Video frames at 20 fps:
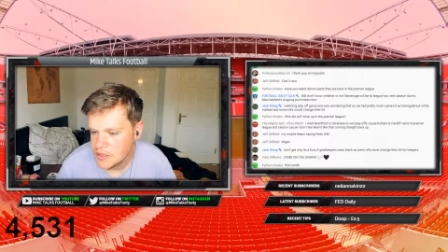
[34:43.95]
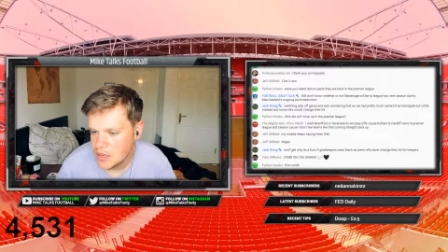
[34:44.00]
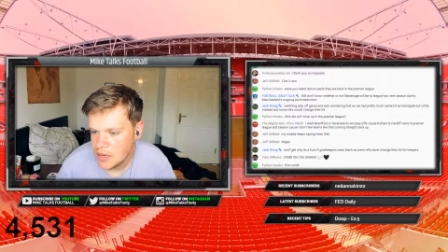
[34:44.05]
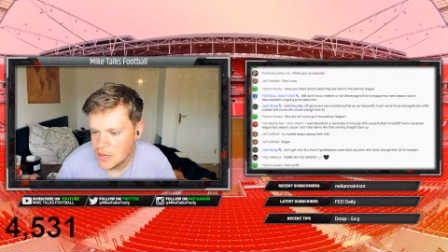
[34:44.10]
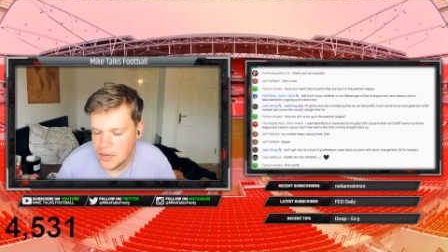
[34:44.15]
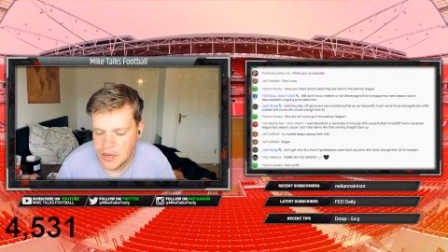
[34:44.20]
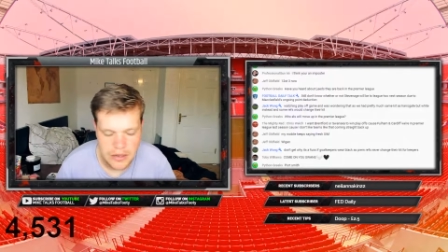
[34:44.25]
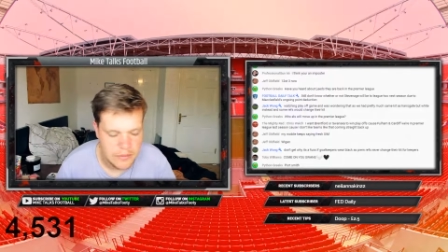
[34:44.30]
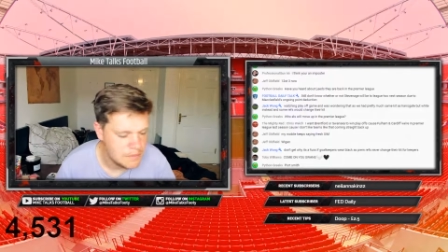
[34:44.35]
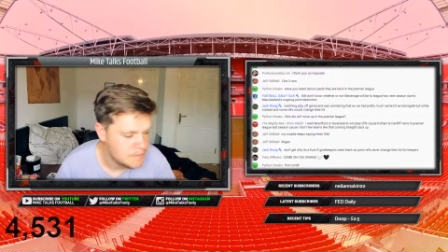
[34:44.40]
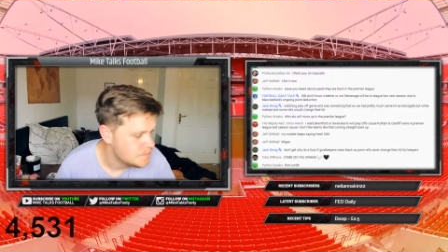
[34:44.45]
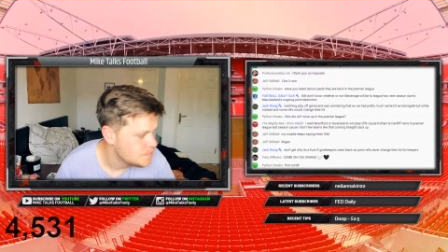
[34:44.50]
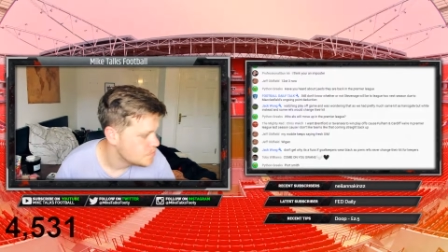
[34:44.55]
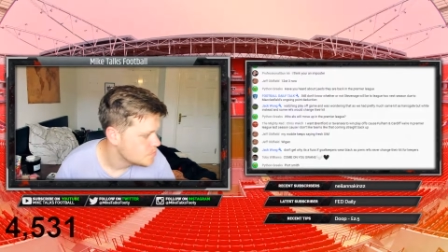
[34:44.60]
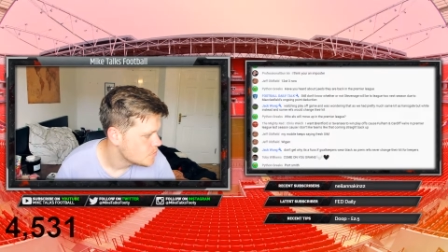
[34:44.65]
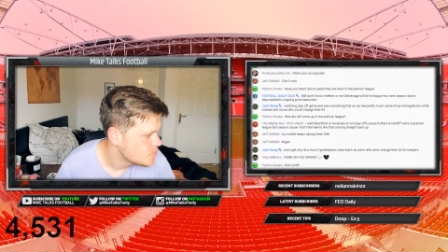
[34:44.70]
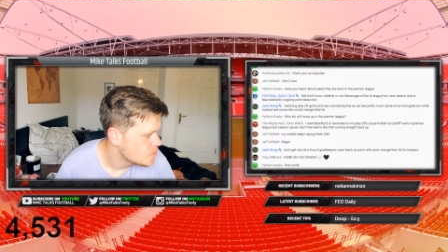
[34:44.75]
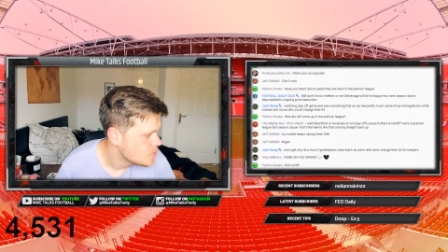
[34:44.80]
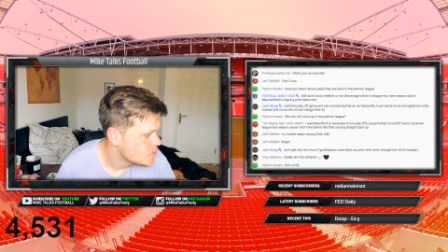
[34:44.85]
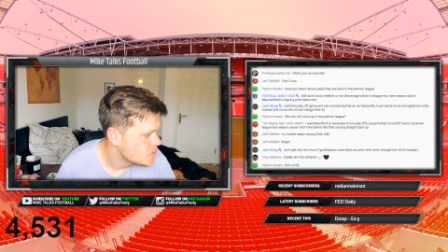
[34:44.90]

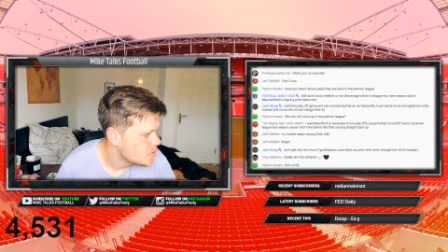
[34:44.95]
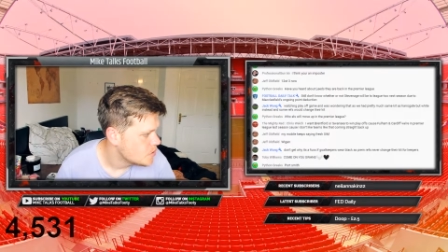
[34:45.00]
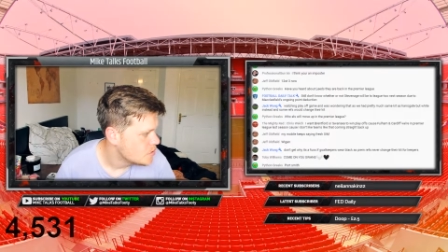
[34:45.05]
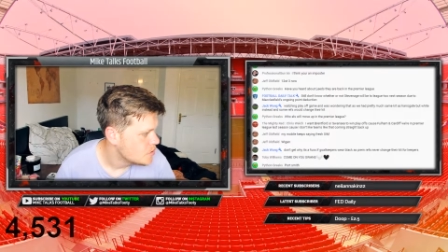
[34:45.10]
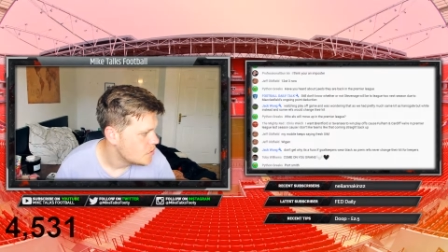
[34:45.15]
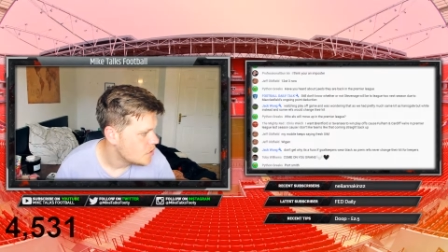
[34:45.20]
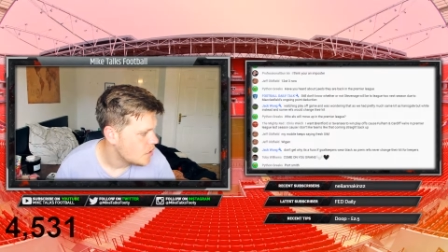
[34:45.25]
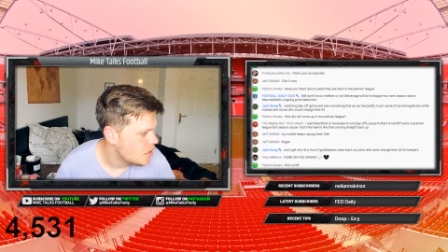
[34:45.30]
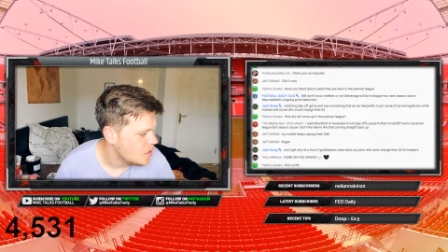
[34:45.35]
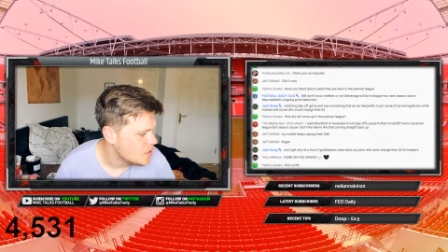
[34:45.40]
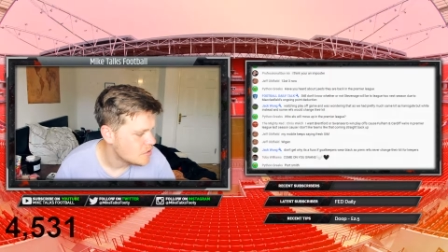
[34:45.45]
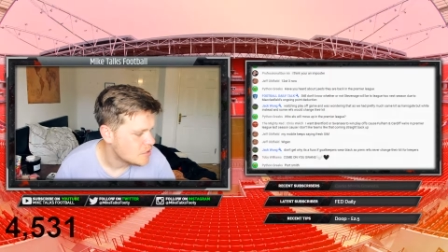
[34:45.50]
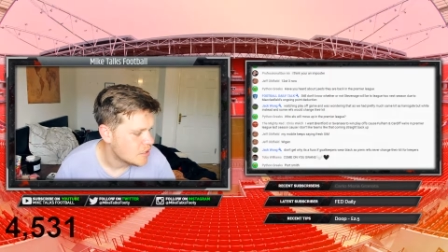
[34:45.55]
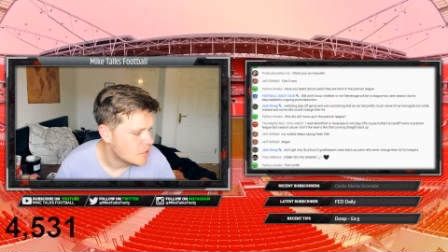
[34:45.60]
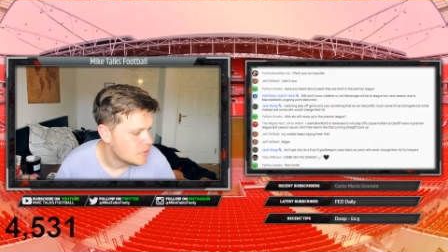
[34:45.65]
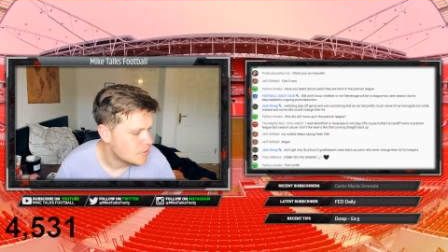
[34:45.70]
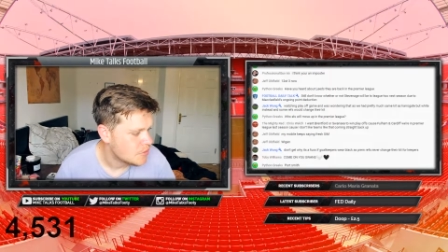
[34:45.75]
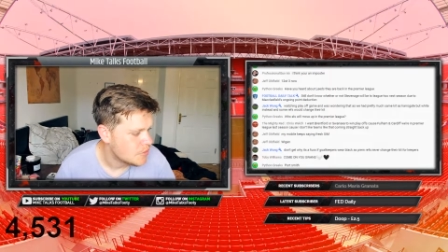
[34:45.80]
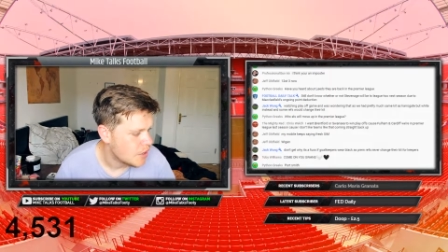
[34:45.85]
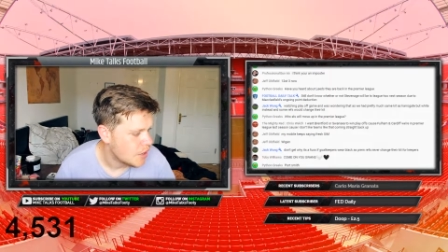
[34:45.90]
I
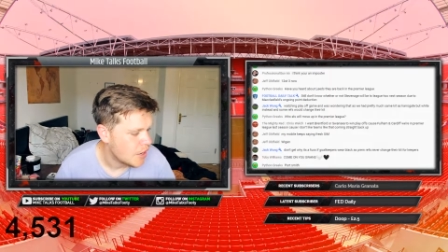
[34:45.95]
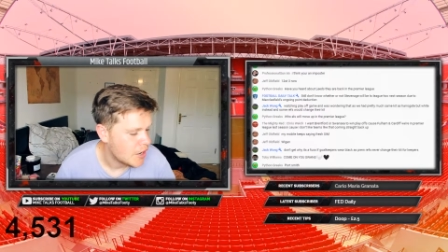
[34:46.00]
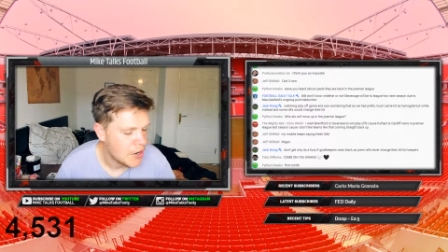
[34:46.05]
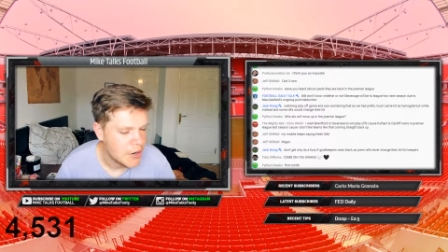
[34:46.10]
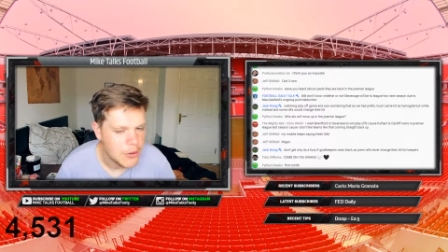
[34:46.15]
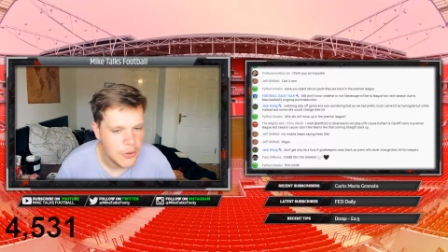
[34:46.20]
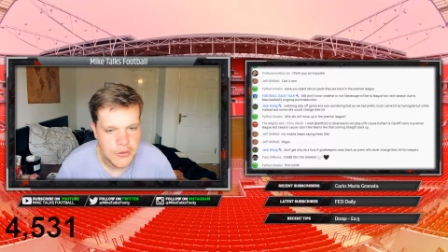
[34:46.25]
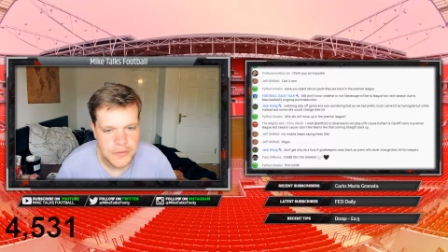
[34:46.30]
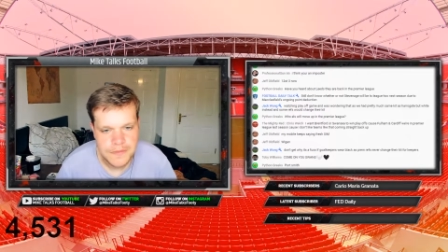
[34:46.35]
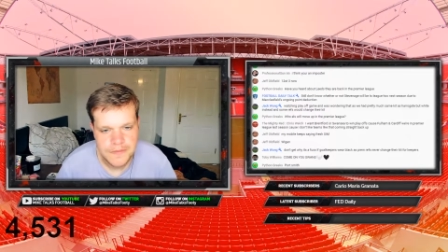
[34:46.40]
don't know.